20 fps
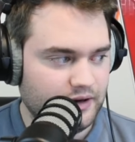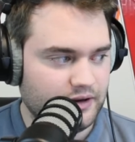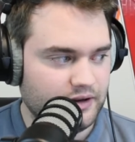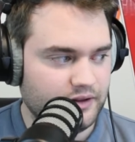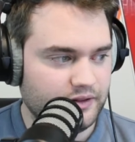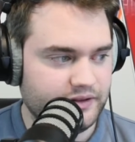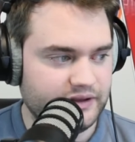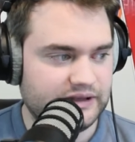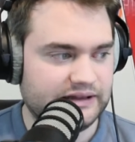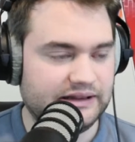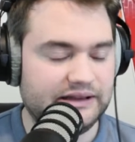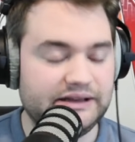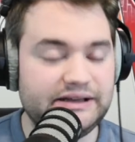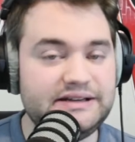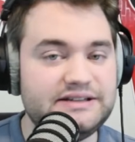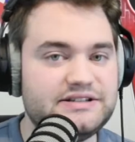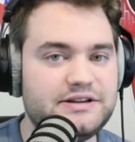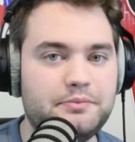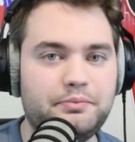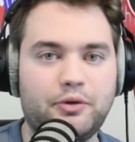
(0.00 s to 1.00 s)
the
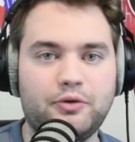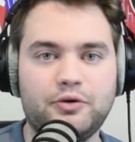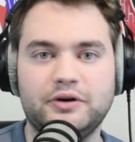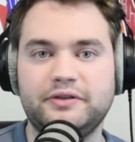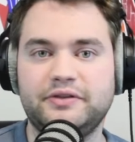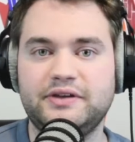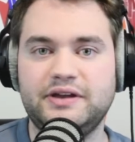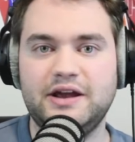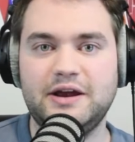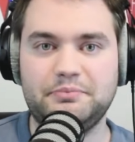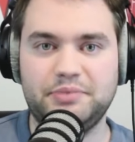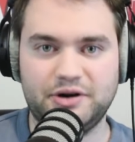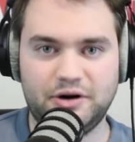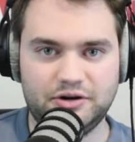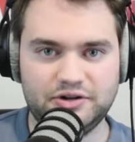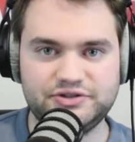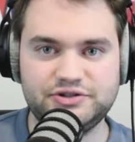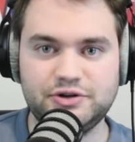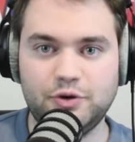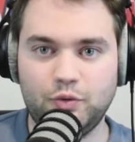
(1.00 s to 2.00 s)
least important thing, but
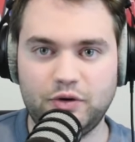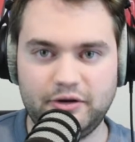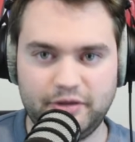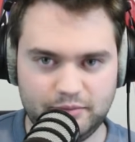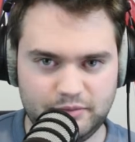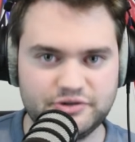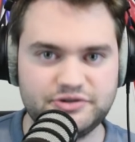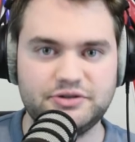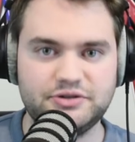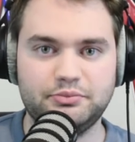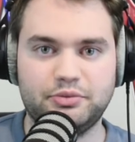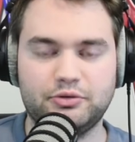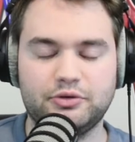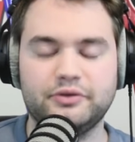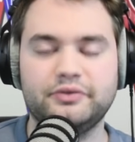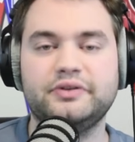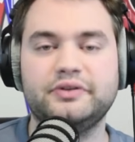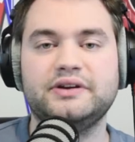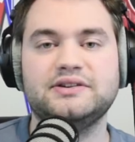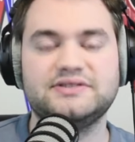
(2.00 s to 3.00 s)
also one of the most
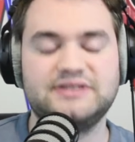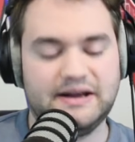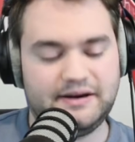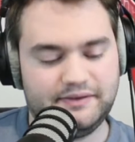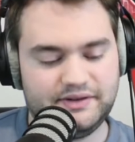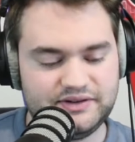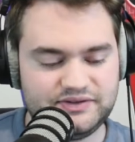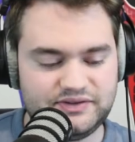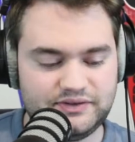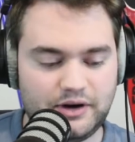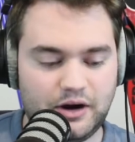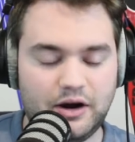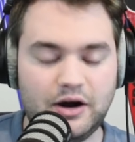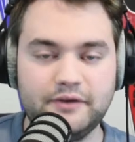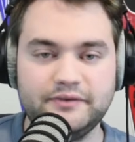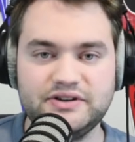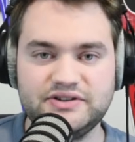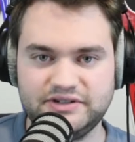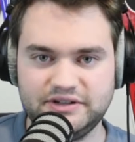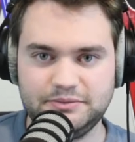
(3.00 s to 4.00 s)
important things out of this,
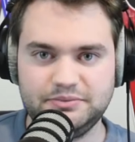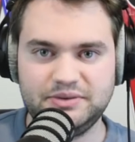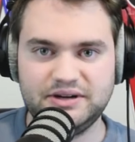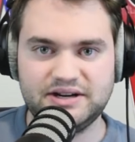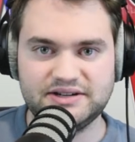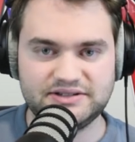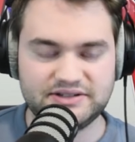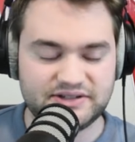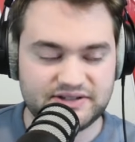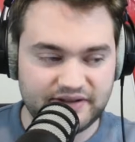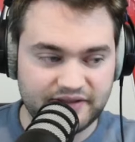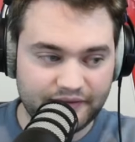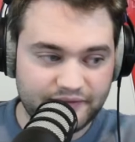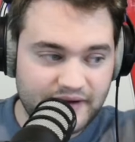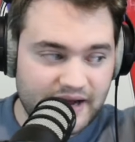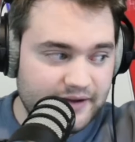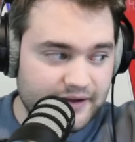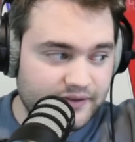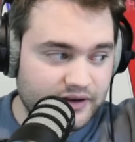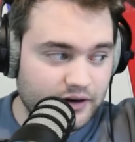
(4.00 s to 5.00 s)
obviously because it's in the
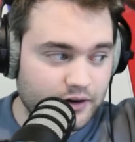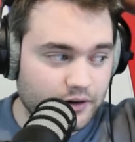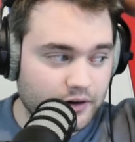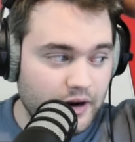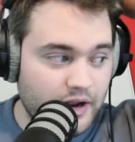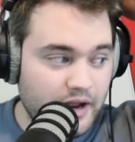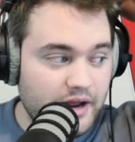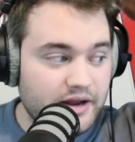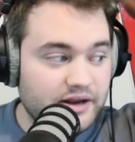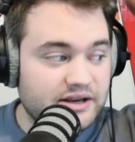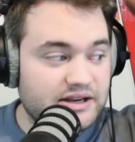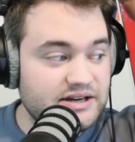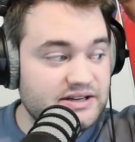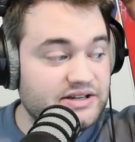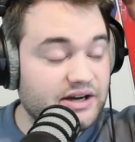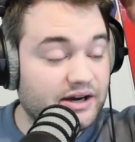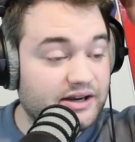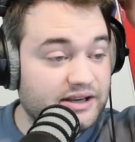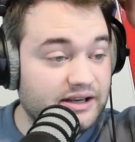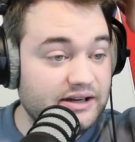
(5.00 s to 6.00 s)
five here.
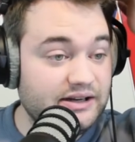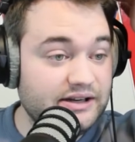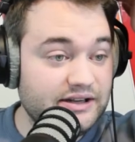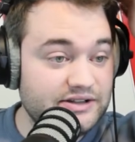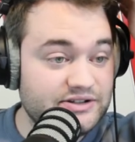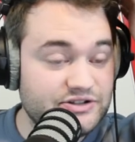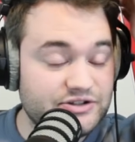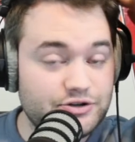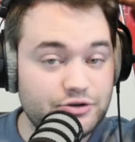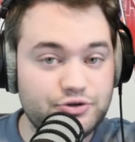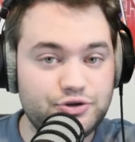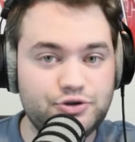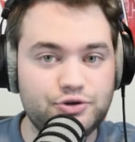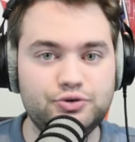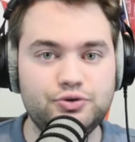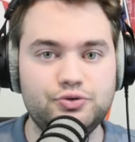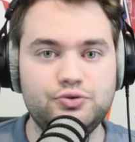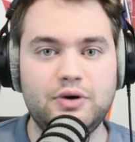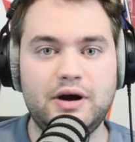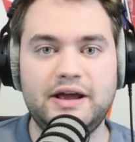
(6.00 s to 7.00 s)
Kentucky needs to
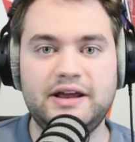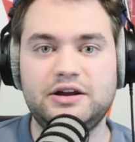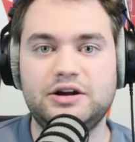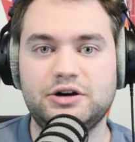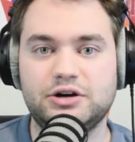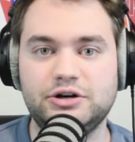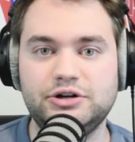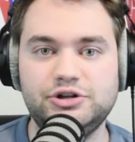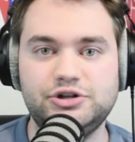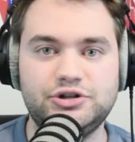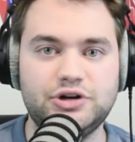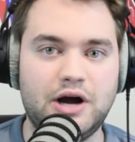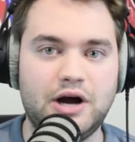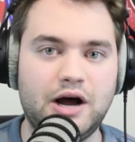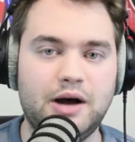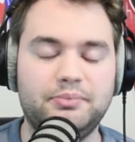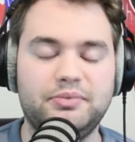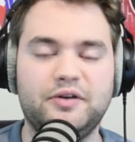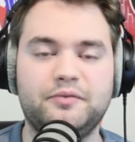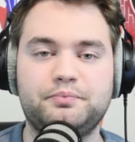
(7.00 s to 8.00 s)
do a good
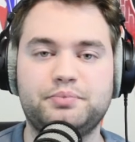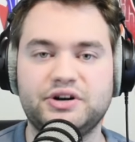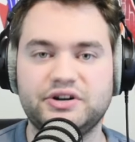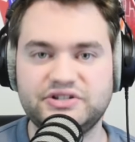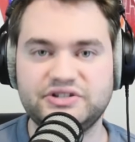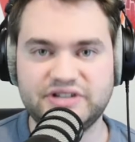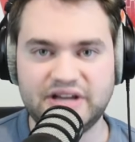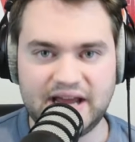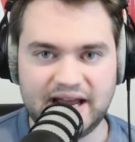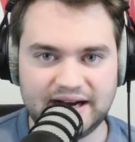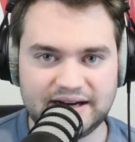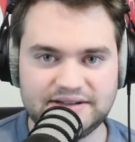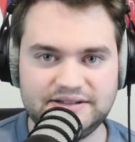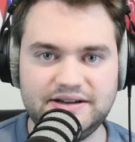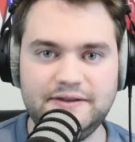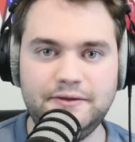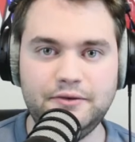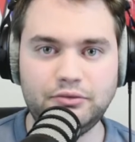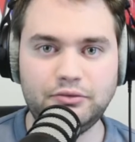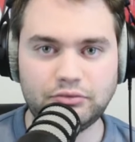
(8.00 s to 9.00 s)
job of
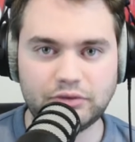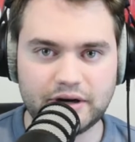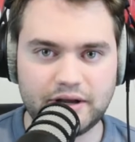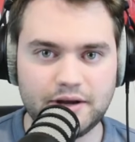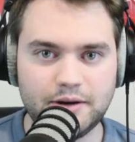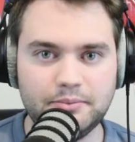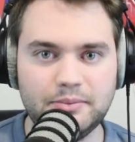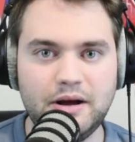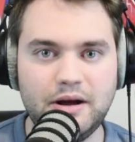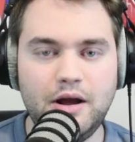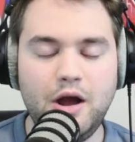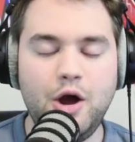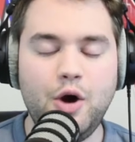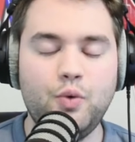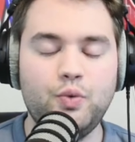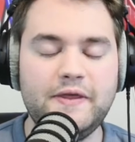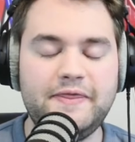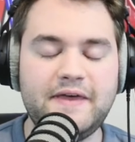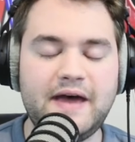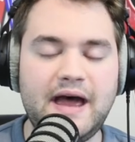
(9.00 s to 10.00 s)
protecting the rim
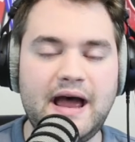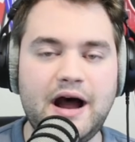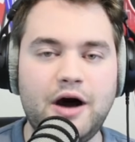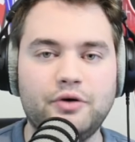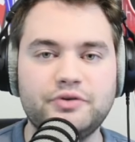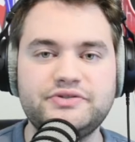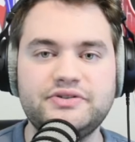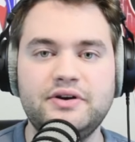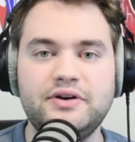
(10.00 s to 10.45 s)
without